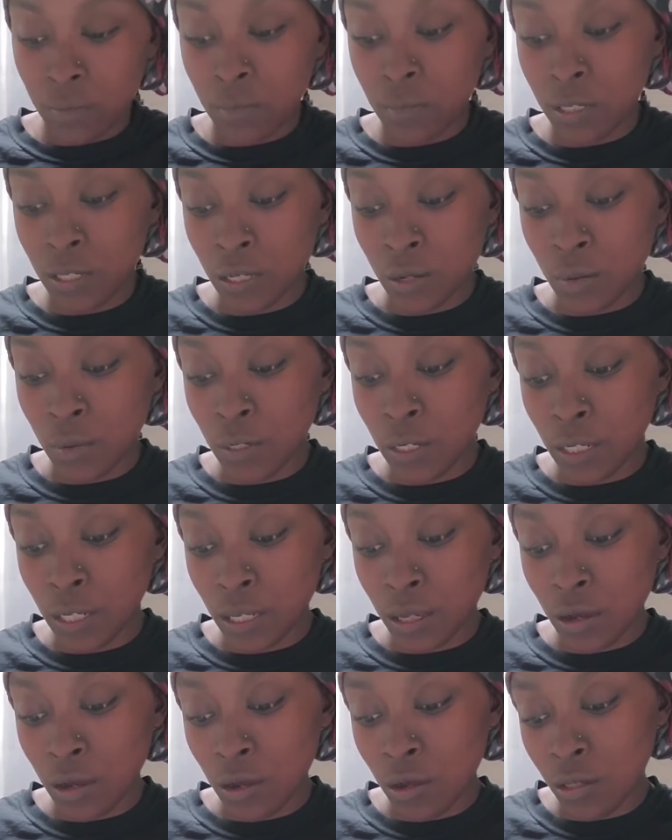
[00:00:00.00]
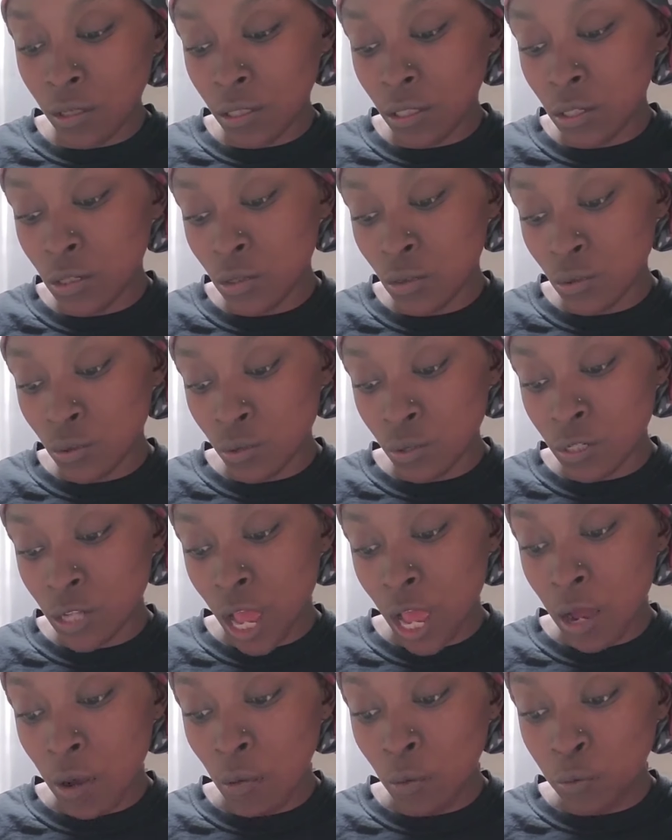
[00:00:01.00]
Because I want to get all these orders
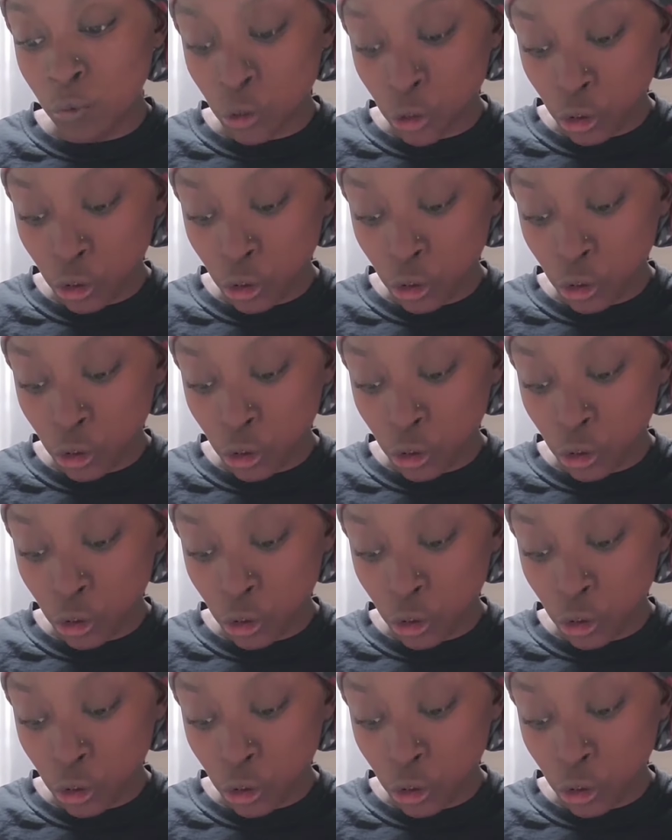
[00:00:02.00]
out.